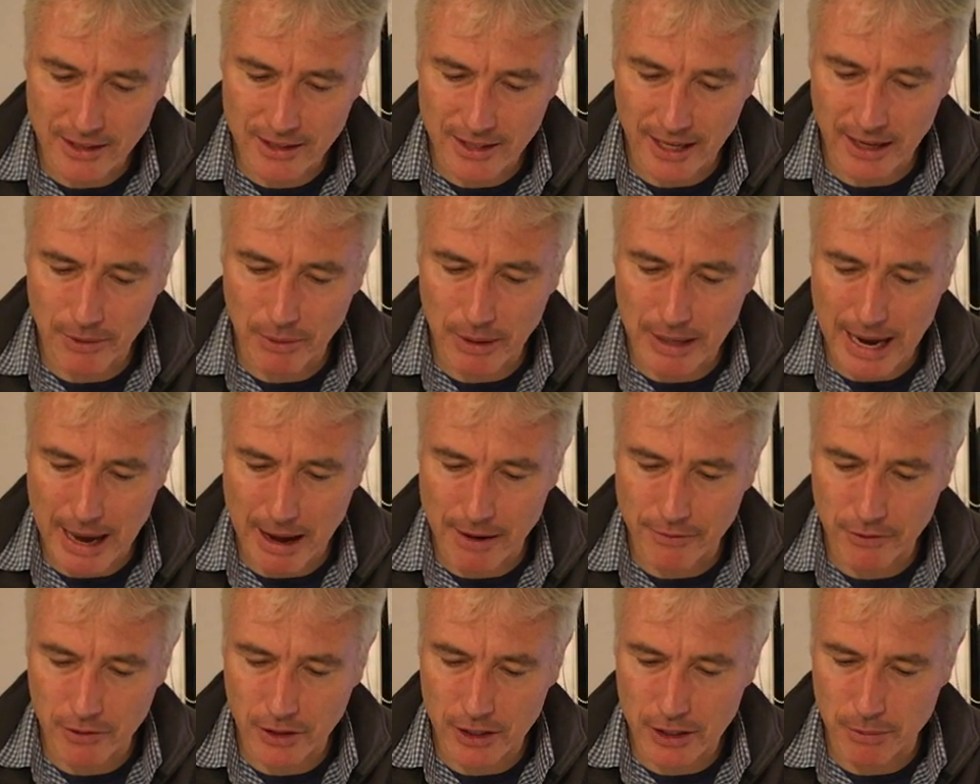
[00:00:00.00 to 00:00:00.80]
Sing We Now
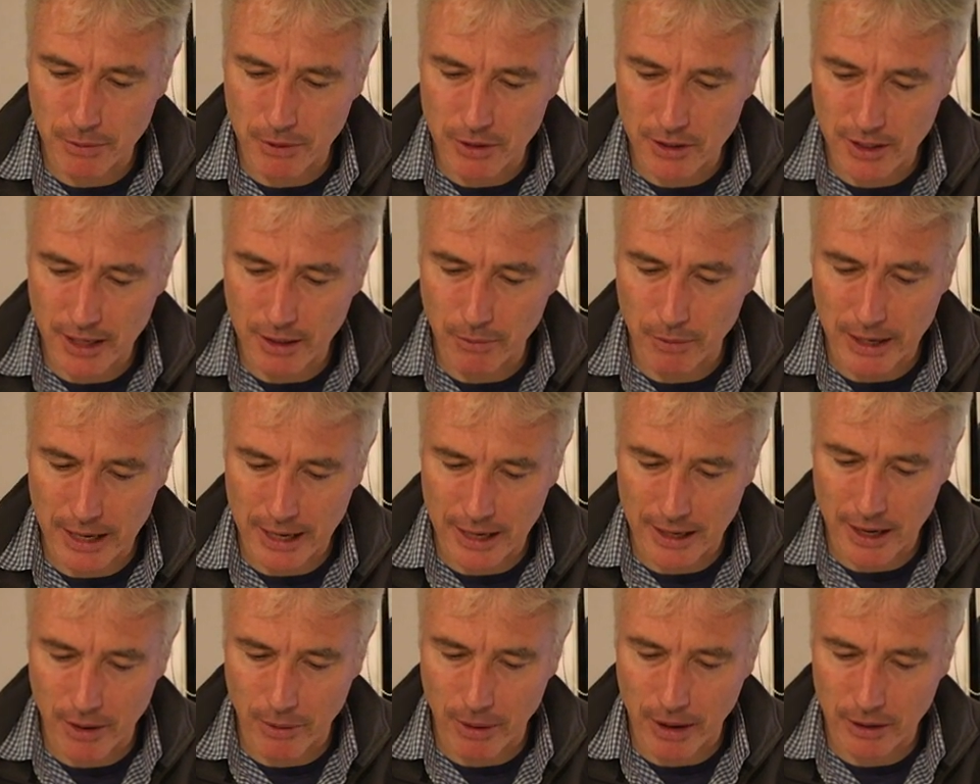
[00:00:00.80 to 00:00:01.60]
of Christmas, Sing We
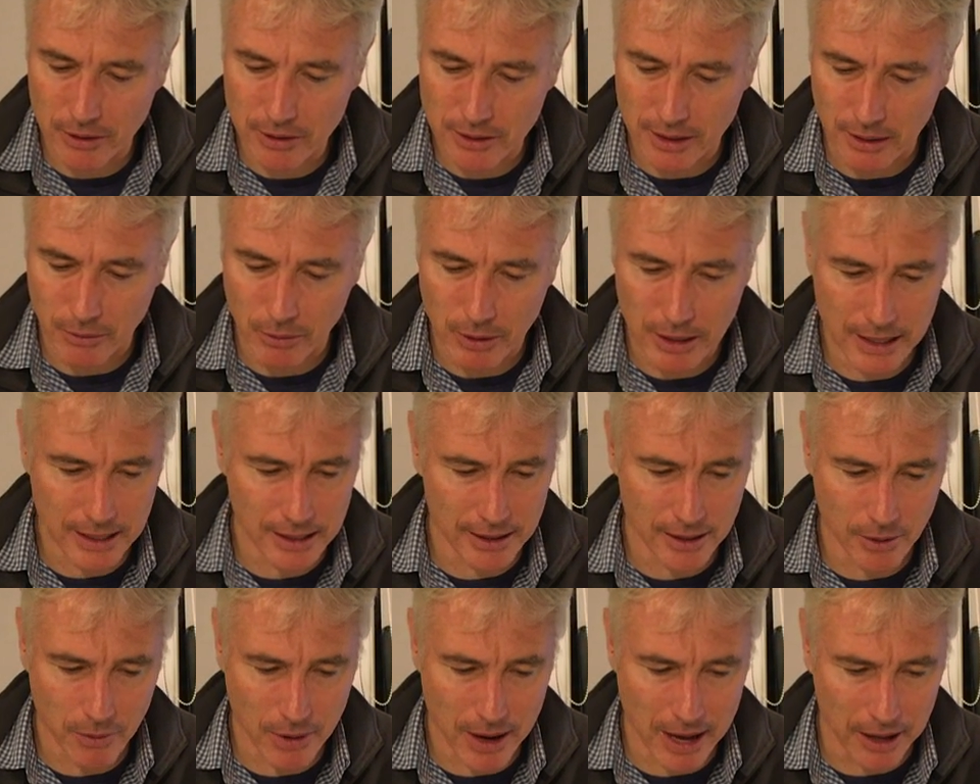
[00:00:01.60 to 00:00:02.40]
Hear Noel, Sing We
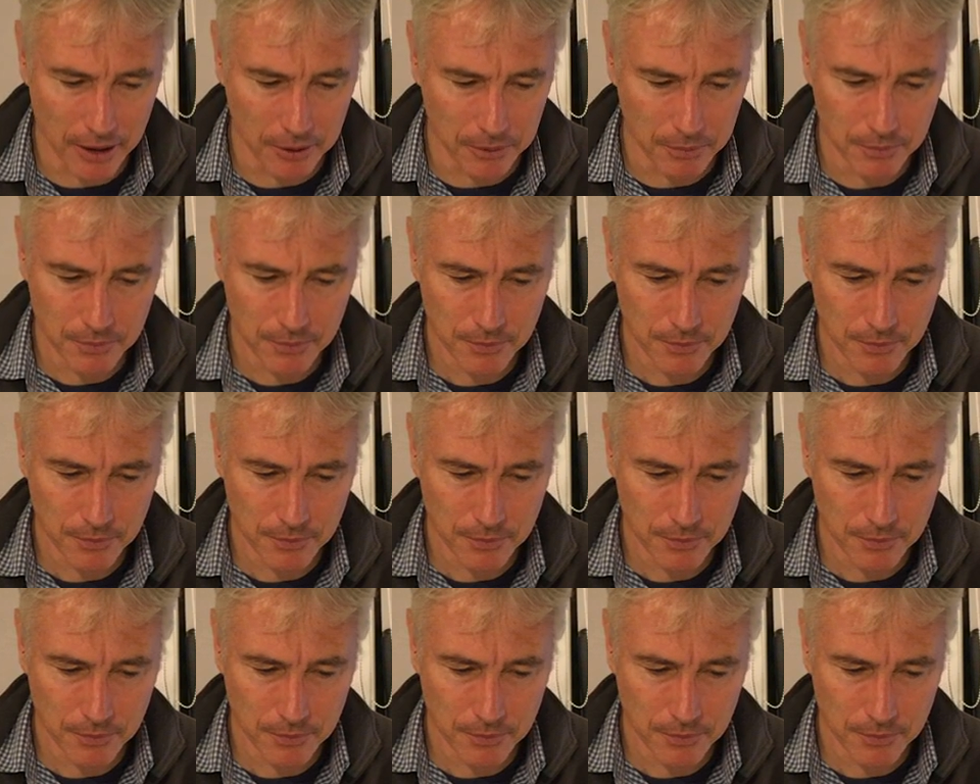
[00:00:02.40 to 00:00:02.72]
Hear Noel,